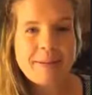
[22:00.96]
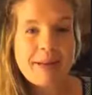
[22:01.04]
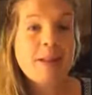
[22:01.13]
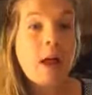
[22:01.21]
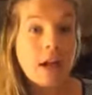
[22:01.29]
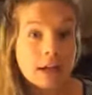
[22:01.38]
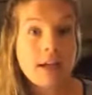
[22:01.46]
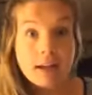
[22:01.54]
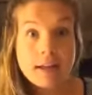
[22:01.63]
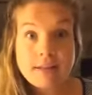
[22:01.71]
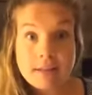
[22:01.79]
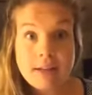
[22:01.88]
bit longer
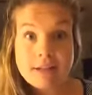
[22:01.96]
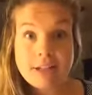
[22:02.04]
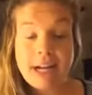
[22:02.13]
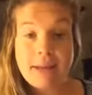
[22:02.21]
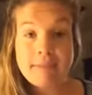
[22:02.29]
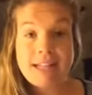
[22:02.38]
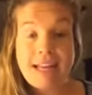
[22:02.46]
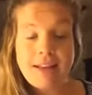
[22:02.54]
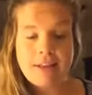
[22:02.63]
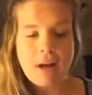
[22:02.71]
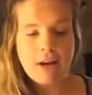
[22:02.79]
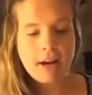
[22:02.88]
because Instagram's taking
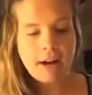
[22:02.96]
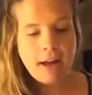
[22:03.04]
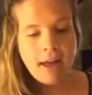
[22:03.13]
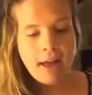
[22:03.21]
longer.